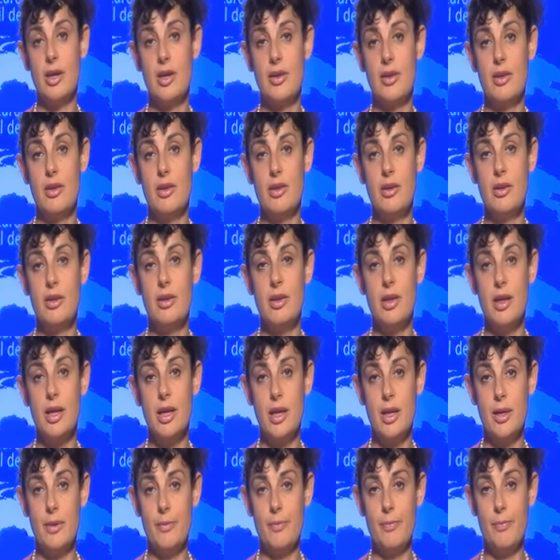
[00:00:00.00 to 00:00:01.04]
other
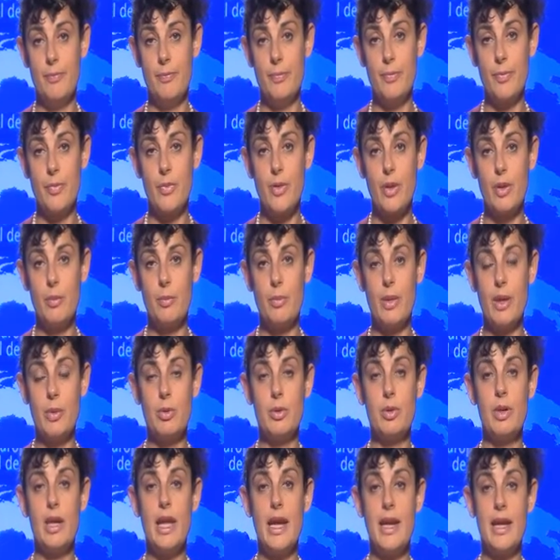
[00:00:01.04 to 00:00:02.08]

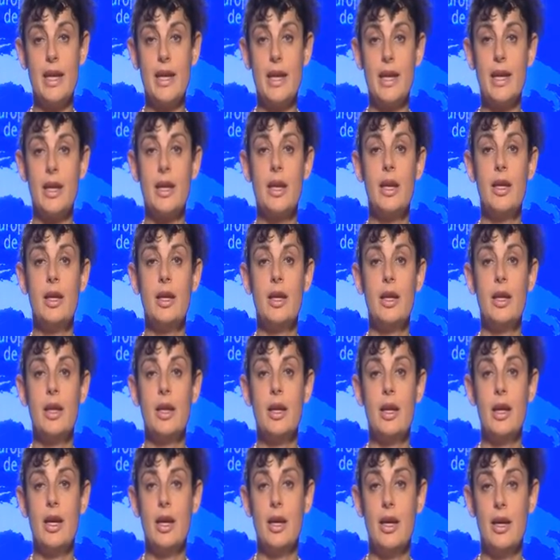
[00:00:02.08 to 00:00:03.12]
people lacking
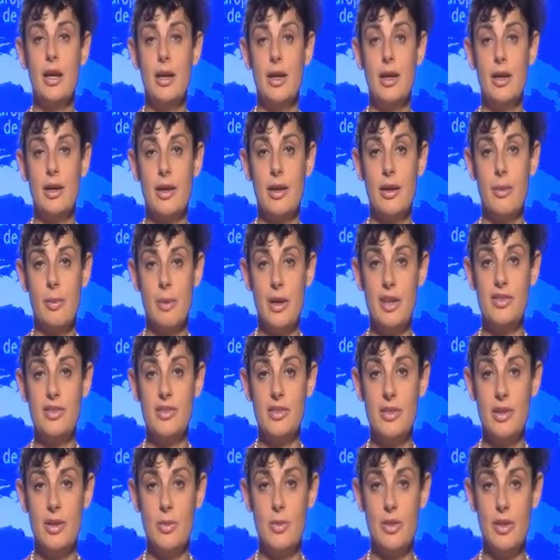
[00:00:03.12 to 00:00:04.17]

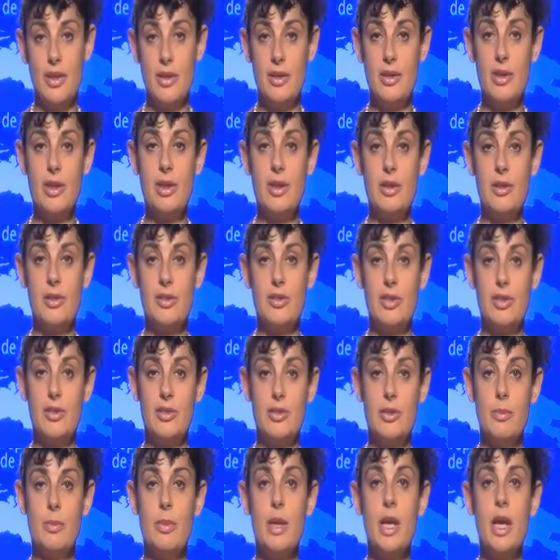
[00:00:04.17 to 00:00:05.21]
capacity within the legal
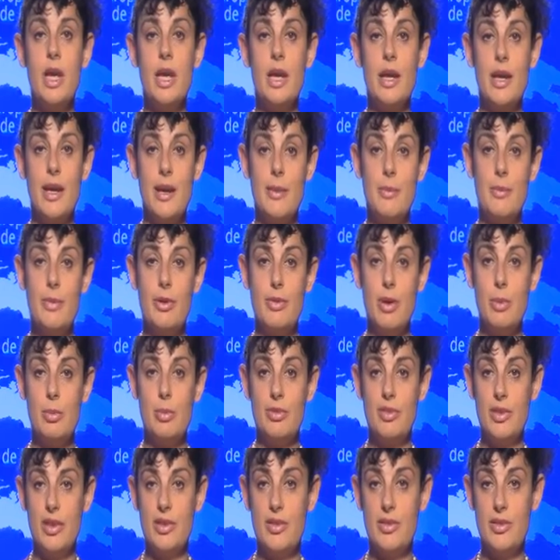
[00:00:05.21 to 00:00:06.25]
system can be
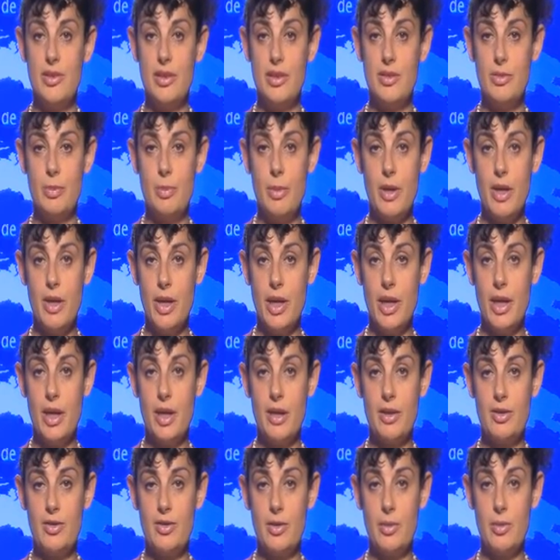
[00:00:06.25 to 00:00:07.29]
represented by
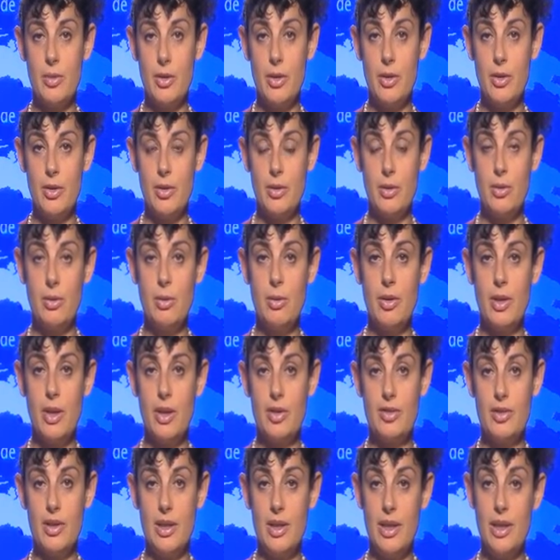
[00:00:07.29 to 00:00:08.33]
someone who
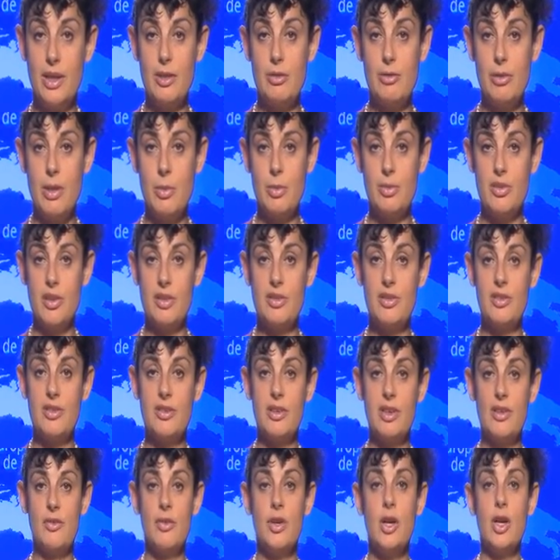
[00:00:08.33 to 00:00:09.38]
is a legal
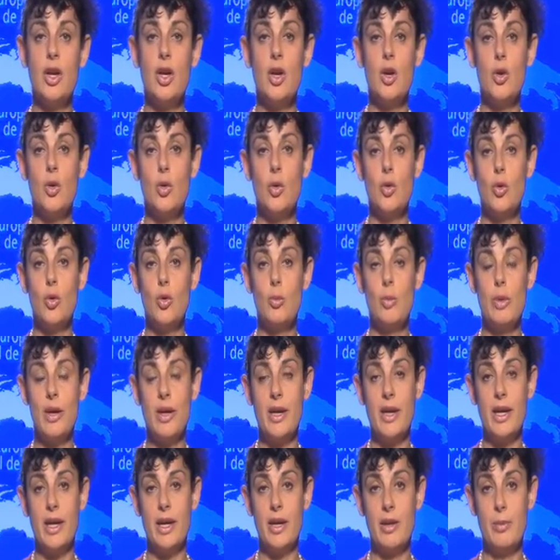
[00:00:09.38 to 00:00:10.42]
representative or
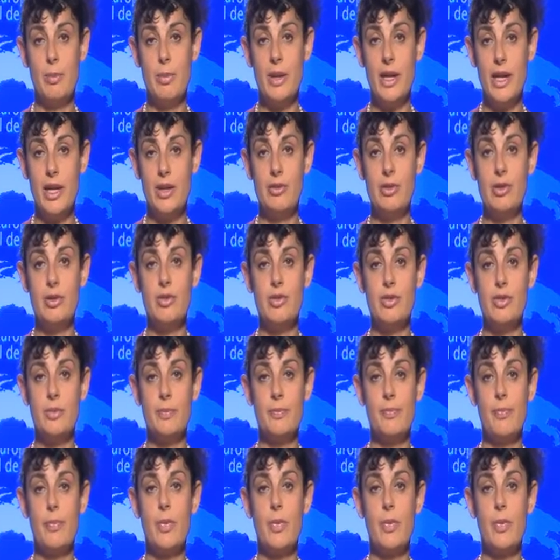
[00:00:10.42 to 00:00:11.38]
by a parent.